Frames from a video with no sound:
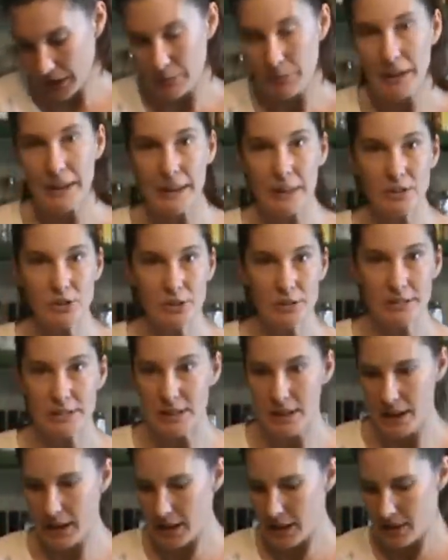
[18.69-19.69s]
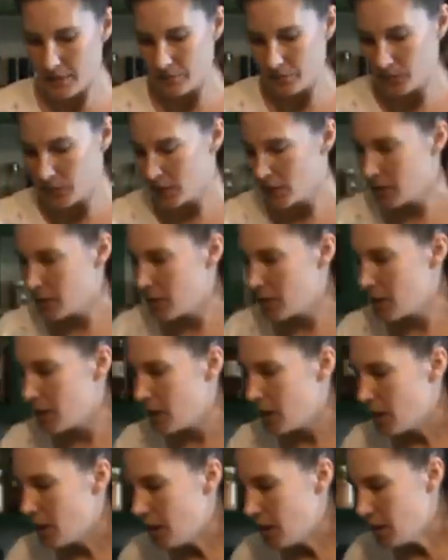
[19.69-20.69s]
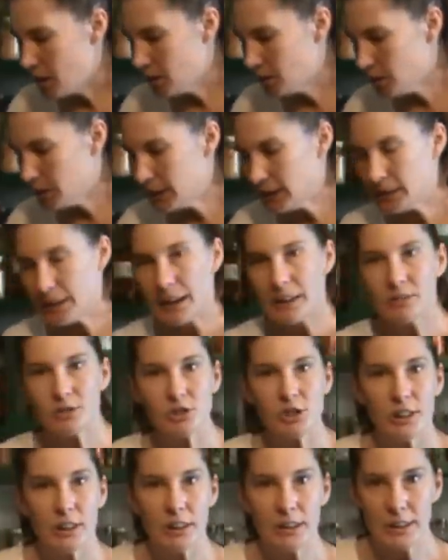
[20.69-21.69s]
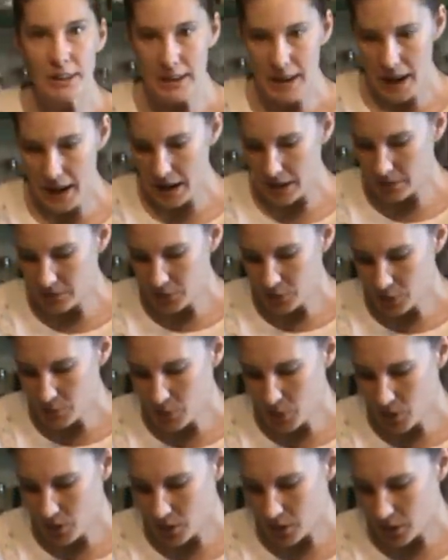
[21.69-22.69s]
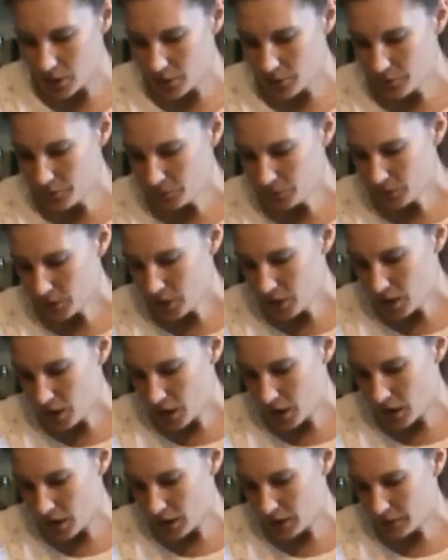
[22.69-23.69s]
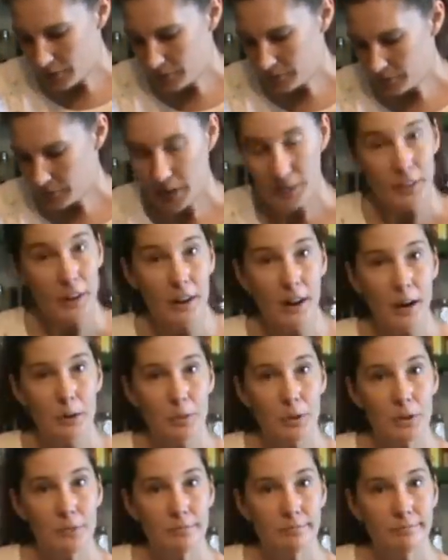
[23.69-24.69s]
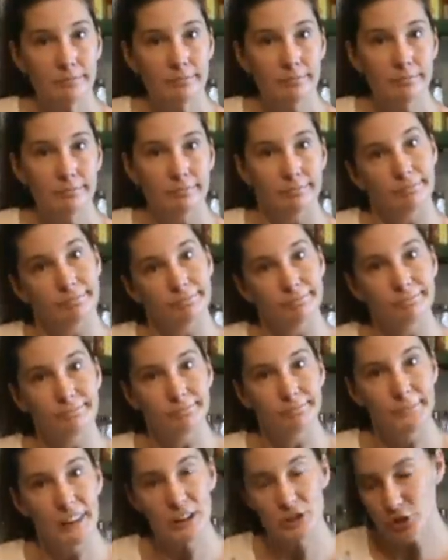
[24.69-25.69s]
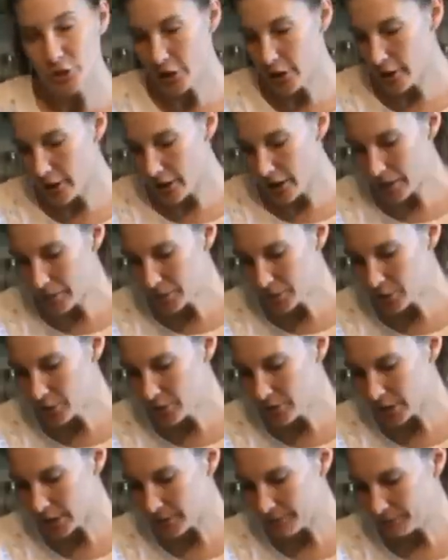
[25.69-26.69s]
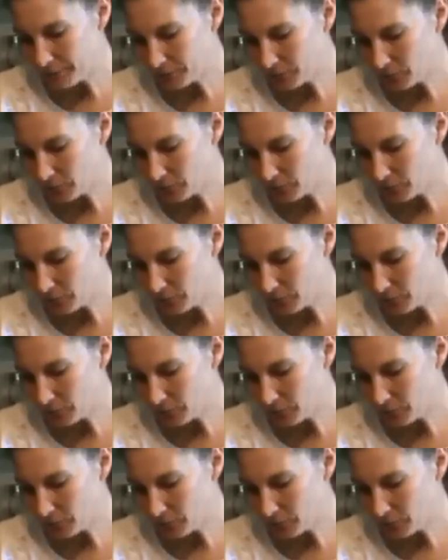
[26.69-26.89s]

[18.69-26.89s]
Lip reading: in my kitchen today cooking down chicken to can for tomorrow, I thought I would let you know how I was doing it.